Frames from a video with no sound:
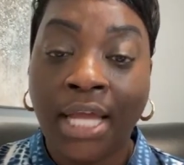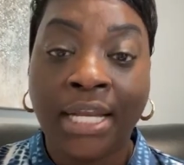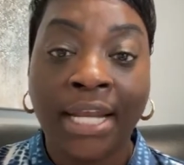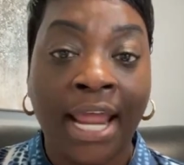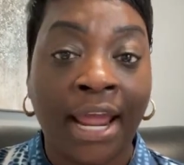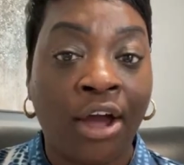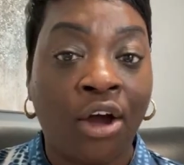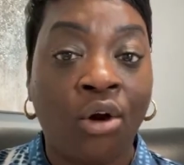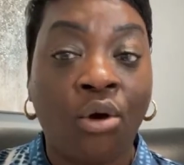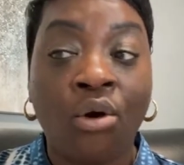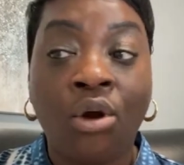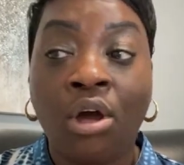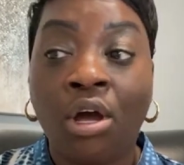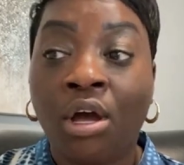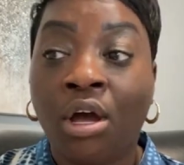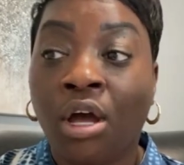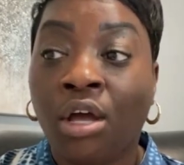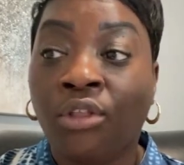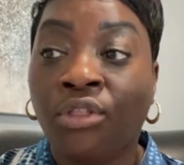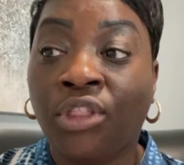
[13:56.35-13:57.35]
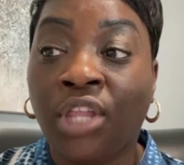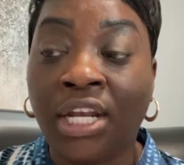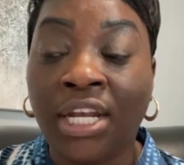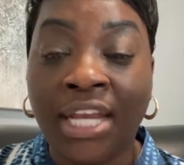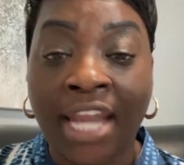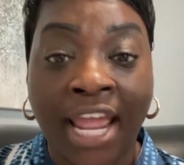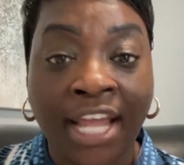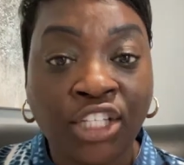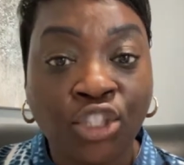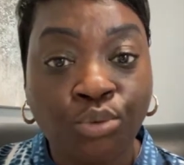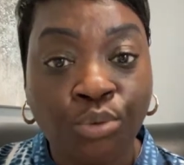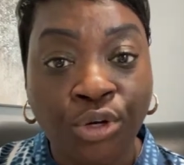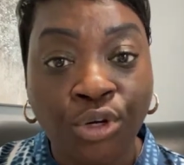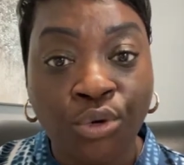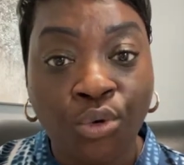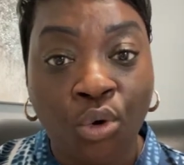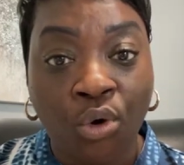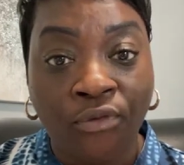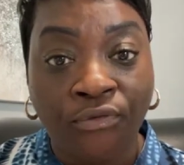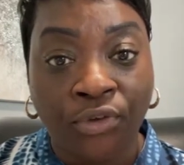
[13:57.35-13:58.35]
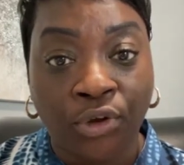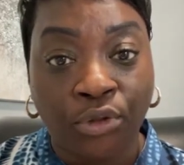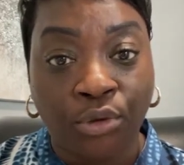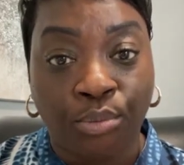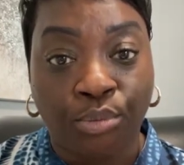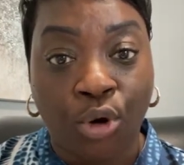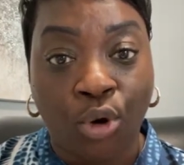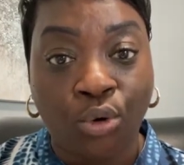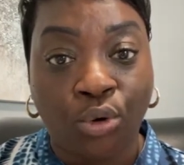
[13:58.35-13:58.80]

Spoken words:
Now, the next renewal for the